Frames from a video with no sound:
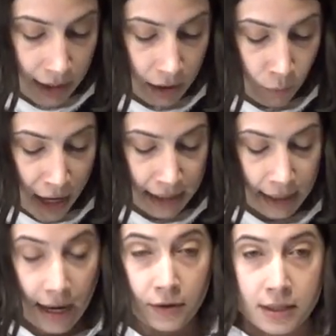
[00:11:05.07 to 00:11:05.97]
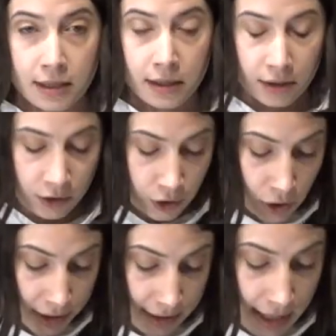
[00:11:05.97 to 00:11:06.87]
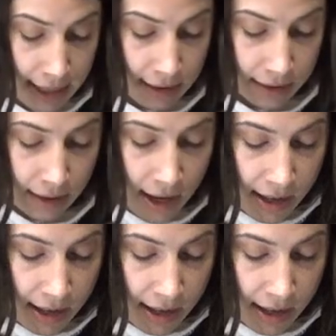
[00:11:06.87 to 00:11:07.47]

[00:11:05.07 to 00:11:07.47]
in Wayne County, New York State,